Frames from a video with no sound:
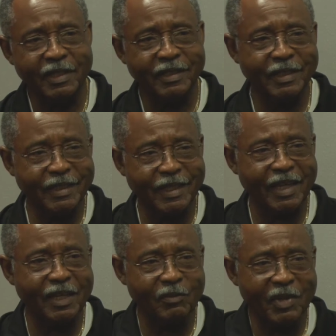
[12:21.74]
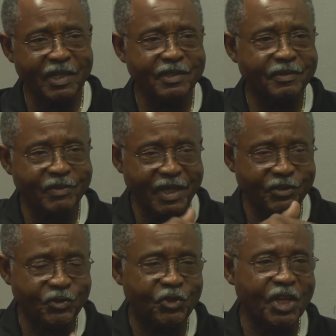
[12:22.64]
the game
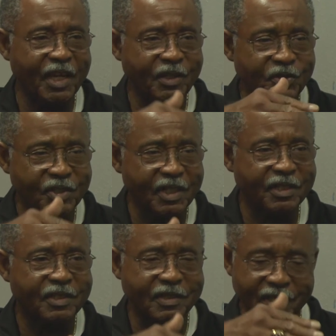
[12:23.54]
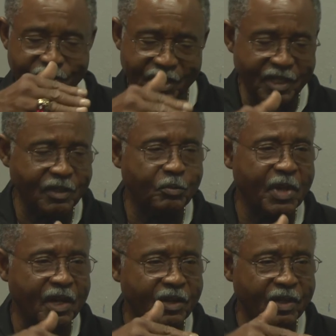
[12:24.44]
has changed and it's getting
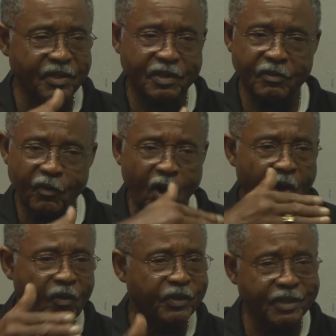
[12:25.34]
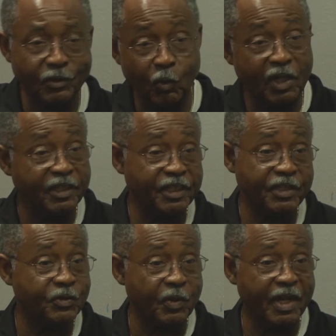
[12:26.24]
better. It's evolved into what it
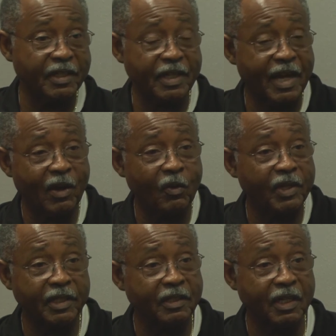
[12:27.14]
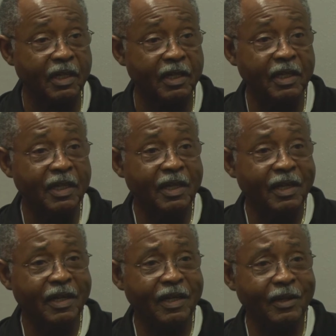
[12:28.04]
is right now, and
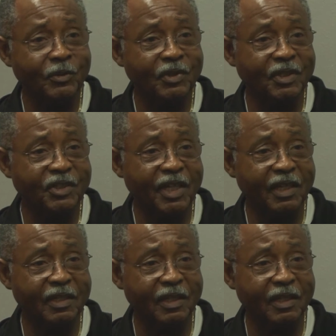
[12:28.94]
you can take